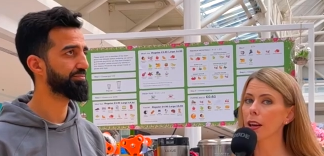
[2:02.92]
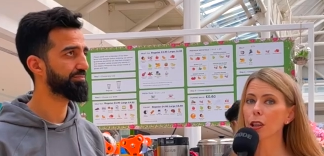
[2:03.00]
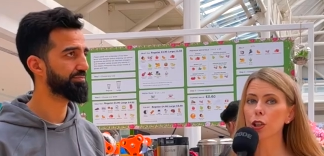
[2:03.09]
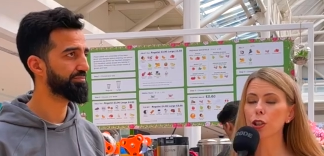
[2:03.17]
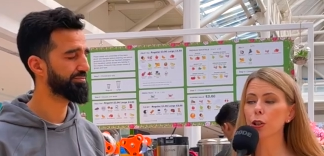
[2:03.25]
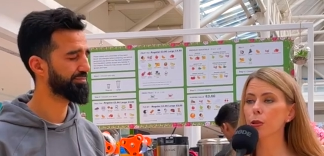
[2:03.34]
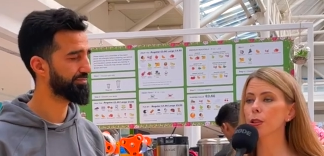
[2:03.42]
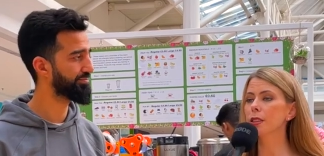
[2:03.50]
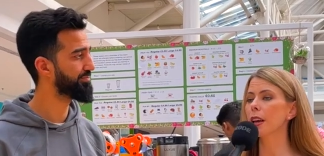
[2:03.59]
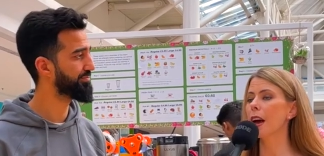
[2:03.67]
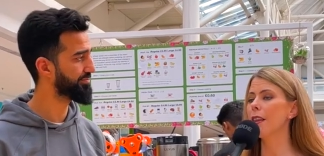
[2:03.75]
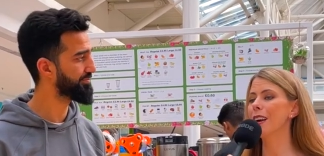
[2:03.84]
Speaker 1: of
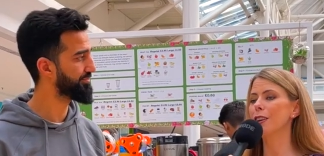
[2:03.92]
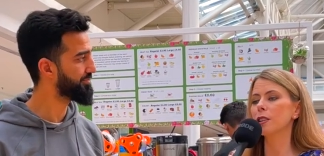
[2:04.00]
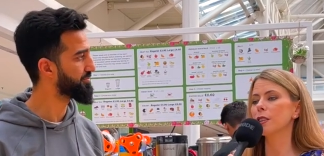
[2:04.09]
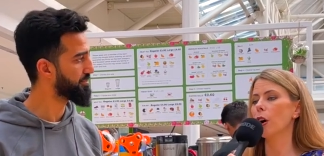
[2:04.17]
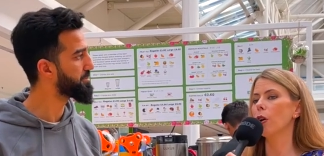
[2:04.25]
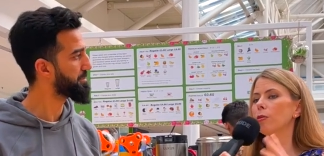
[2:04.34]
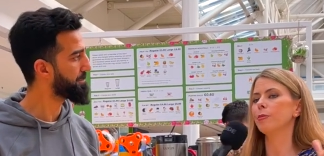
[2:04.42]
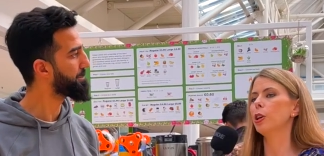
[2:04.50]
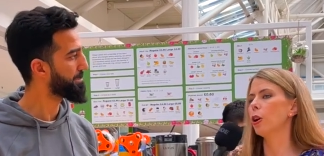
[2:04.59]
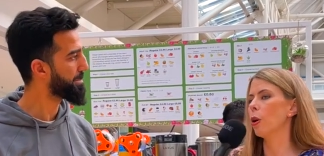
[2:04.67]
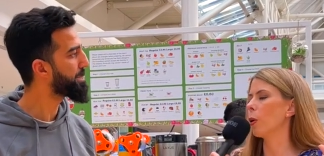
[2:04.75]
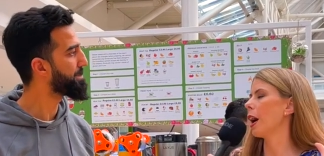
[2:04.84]
issues, and they just go,
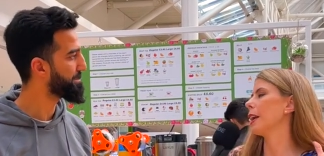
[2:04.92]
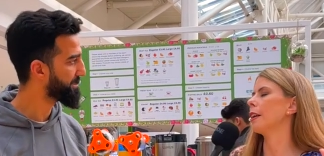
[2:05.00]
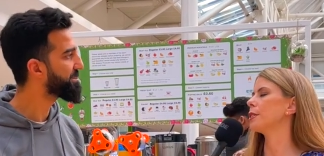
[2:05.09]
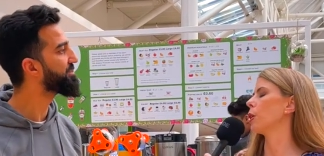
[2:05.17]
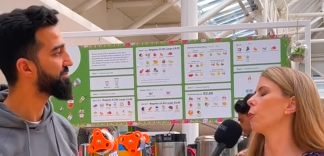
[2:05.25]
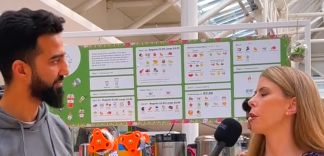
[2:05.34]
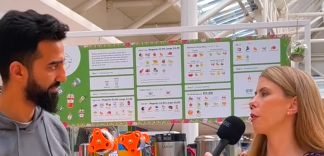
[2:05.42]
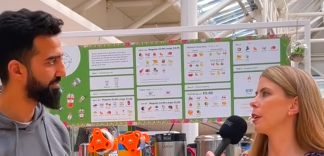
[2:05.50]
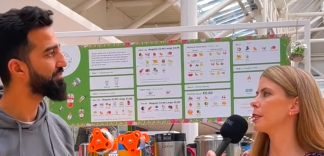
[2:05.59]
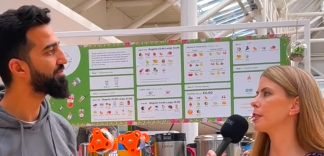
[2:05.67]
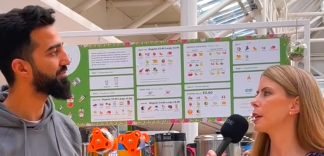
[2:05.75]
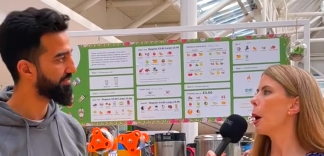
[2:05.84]
you know what, I can't deal with
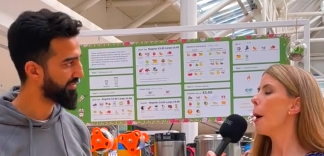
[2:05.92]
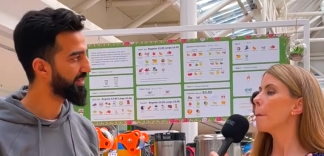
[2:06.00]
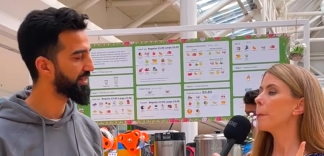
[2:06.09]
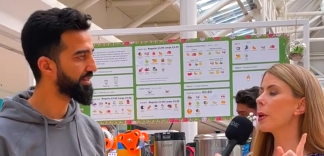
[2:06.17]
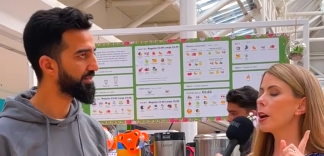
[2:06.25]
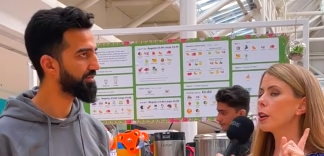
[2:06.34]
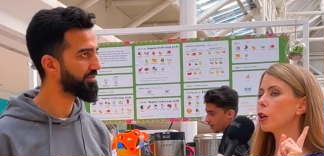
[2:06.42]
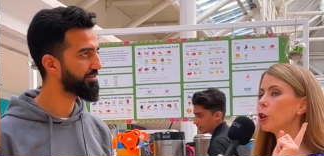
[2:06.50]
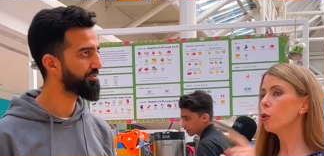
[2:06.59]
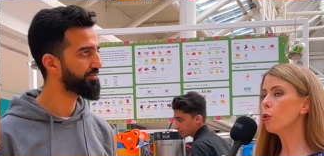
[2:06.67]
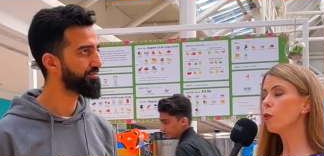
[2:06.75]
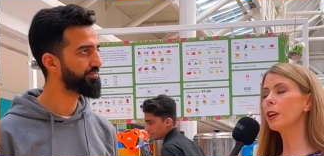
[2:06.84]
this. But
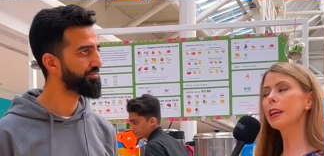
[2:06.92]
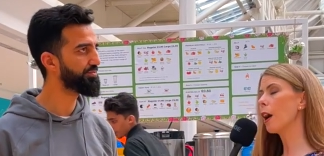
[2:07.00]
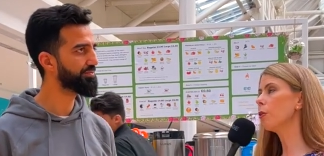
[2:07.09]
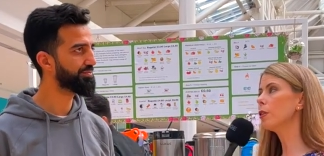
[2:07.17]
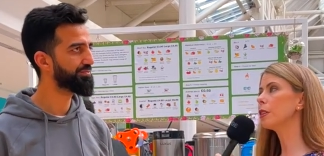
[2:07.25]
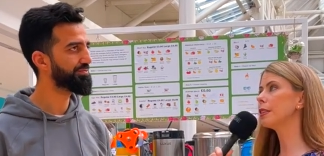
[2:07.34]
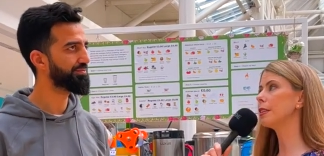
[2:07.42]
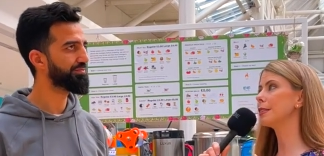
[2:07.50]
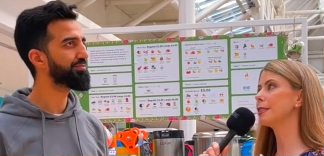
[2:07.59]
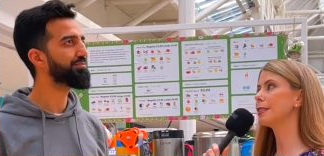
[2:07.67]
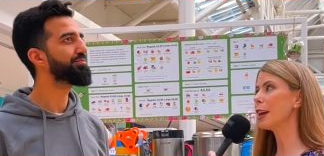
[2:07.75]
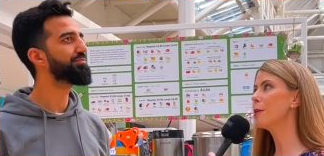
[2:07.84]
you've encountered the
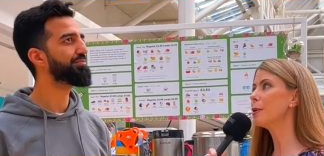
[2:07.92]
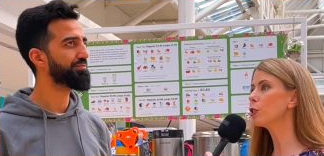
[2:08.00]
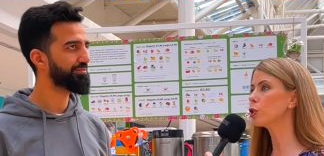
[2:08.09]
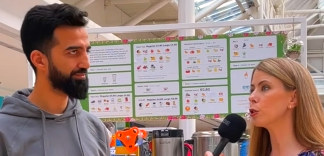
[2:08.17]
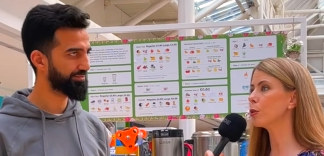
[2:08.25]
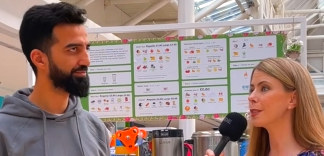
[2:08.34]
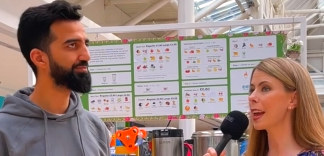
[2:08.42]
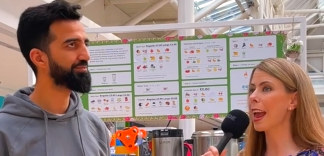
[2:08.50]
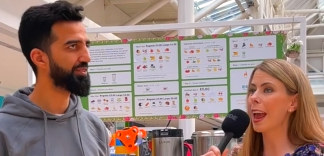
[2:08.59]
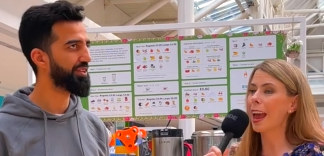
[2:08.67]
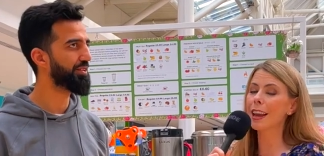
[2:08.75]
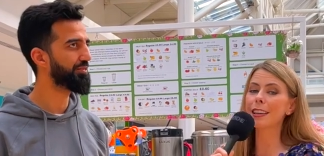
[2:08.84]
same issues,
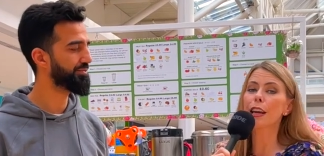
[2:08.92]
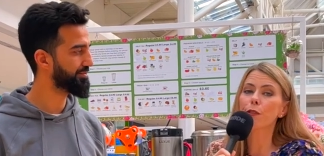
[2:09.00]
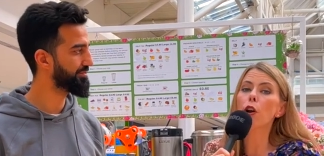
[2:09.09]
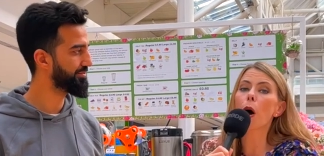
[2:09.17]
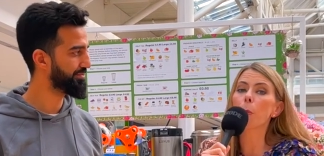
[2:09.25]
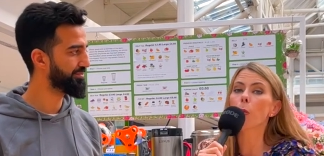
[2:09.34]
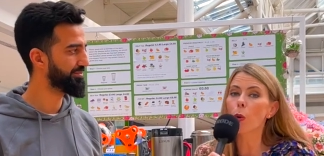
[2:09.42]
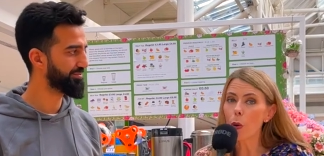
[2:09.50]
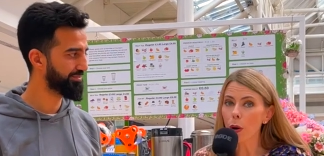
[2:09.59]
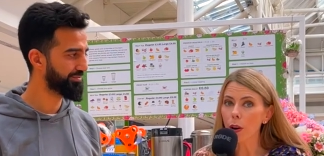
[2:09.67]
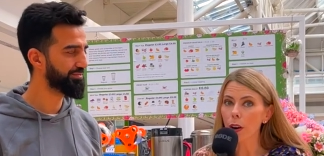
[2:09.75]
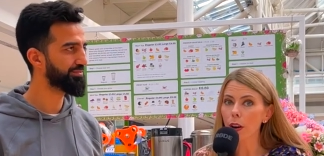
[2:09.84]
and if not
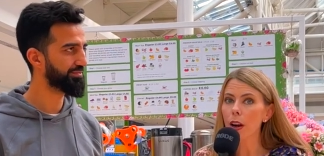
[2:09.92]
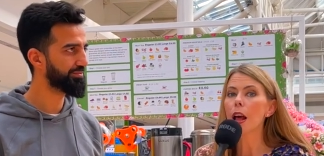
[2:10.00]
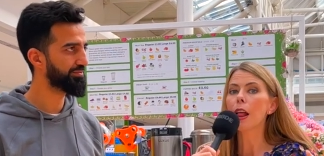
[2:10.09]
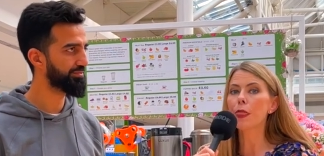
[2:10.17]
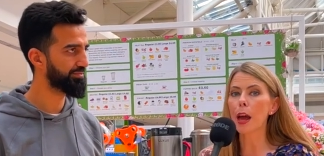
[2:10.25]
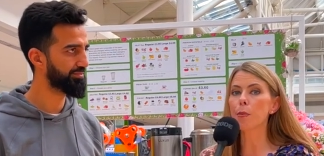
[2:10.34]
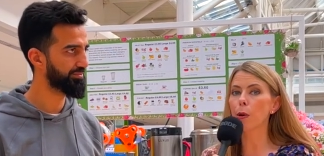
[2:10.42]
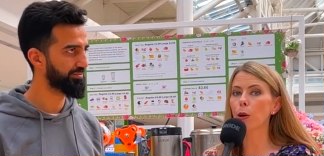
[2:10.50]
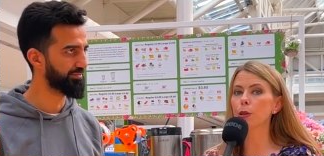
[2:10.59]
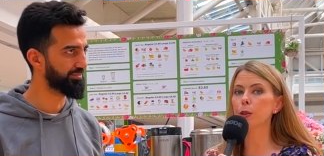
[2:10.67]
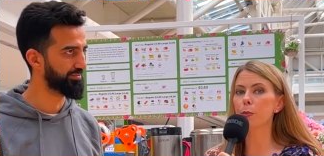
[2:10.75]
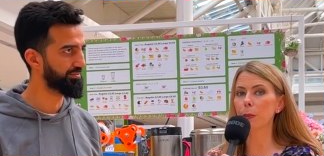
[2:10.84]
more, than
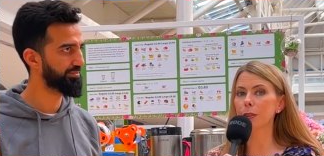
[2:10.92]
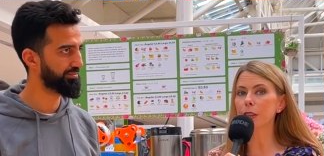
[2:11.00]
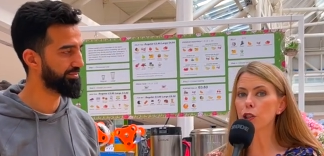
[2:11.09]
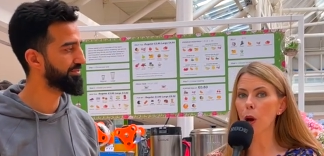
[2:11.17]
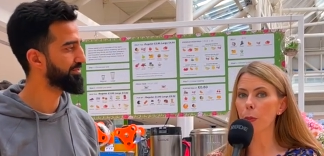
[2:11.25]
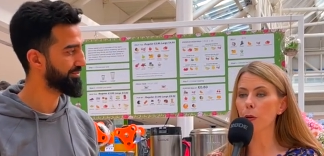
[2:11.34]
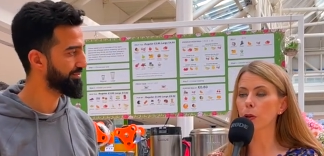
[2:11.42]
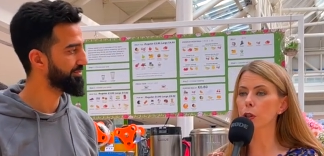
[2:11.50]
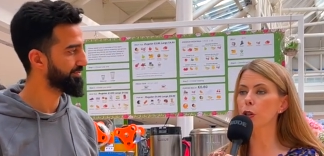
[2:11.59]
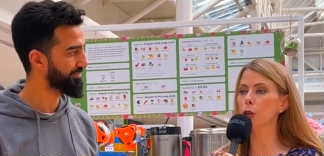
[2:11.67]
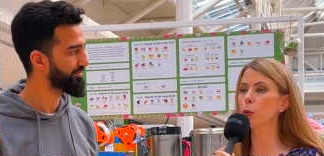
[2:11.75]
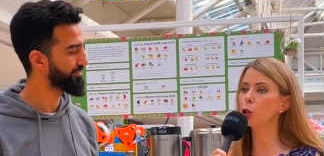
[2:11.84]
most bubble tea shop
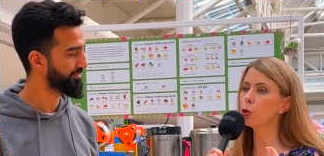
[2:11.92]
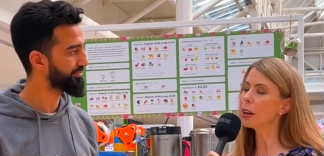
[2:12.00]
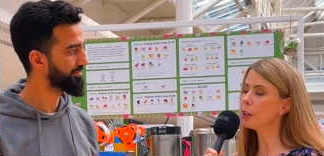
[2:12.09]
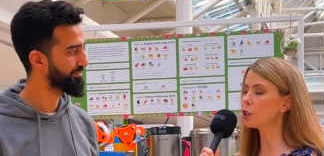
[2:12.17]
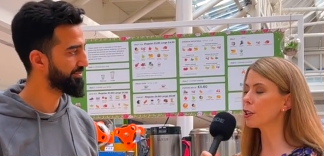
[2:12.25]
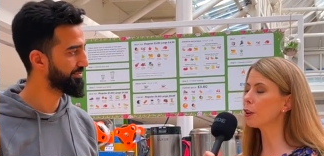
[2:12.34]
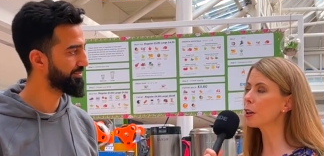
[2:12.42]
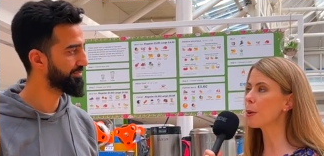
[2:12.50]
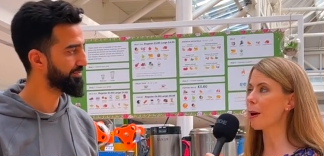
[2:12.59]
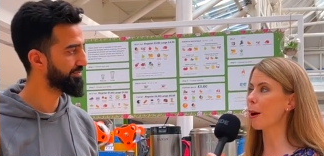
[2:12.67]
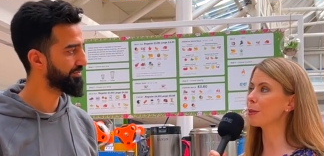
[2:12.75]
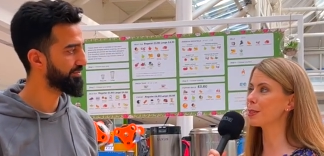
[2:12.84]
owners. So would you mind sharing
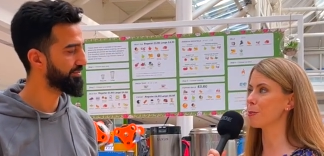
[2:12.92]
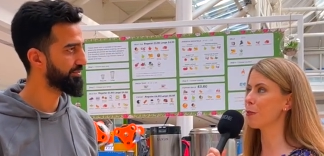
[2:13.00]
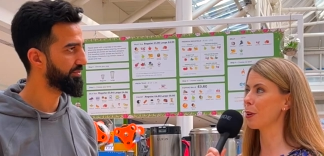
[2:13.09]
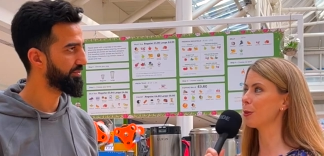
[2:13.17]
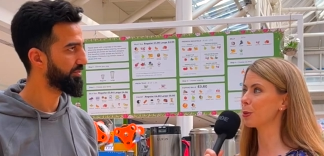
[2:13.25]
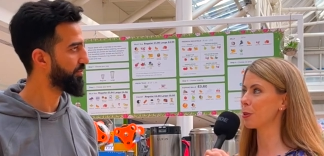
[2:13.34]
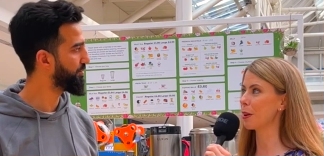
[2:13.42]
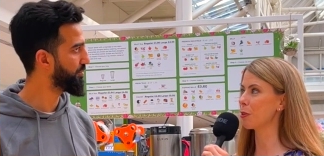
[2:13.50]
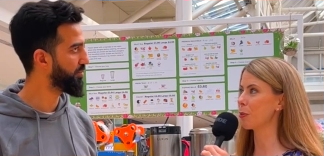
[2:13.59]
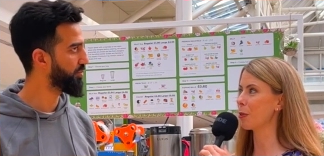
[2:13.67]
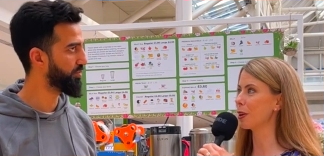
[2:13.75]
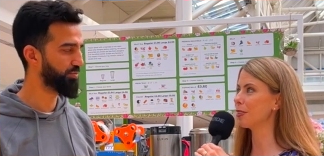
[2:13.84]
about some of those with
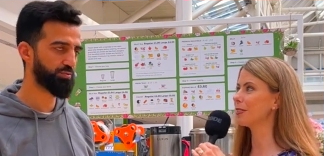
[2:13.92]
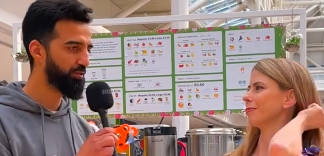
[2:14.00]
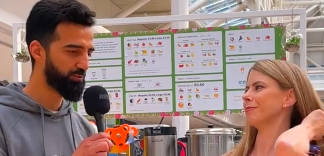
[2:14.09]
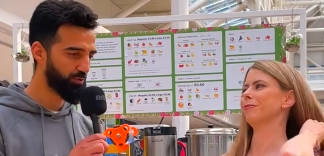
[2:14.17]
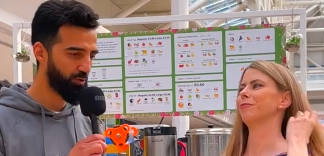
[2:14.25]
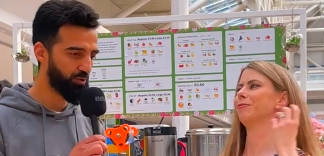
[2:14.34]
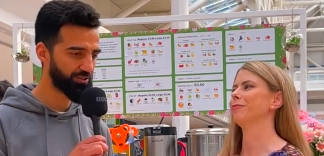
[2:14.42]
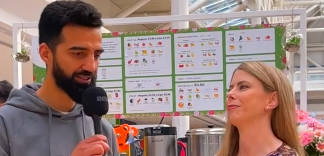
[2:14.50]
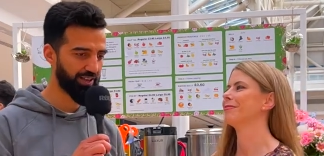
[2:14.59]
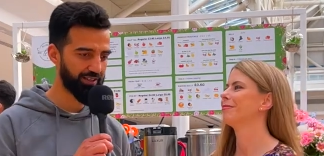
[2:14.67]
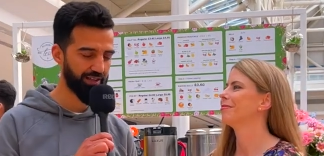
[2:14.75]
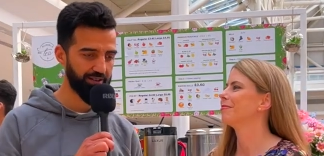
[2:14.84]
everyone?
Speaker 2: Of course
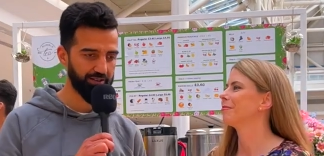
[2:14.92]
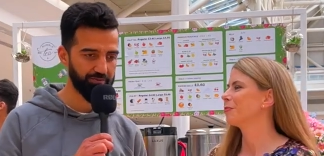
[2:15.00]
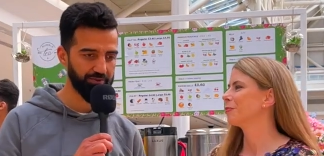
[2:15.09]
I can. I